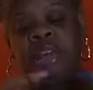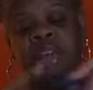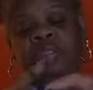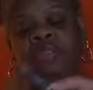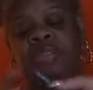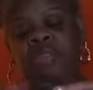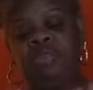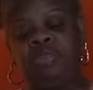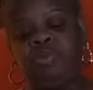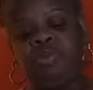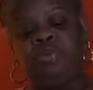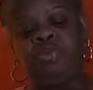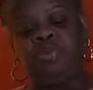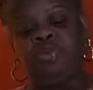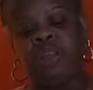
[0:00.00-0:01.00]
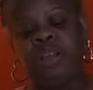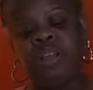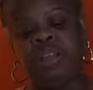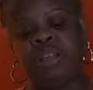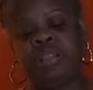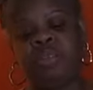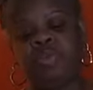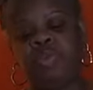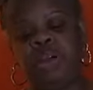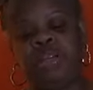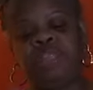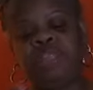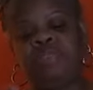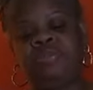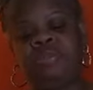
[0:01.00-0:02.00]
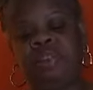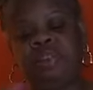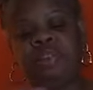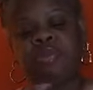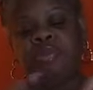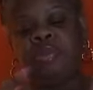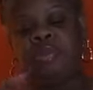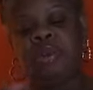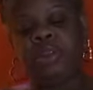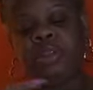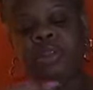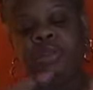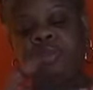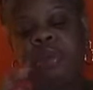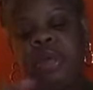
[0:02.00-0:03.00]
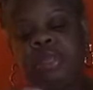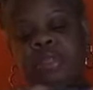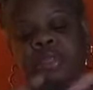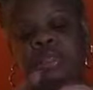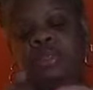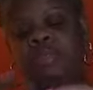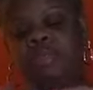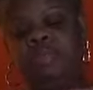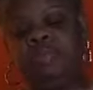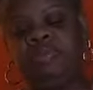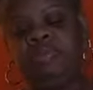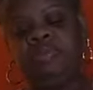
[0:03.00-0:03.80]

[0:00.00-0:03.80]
After I drove around like twice, I found a parking spot. So,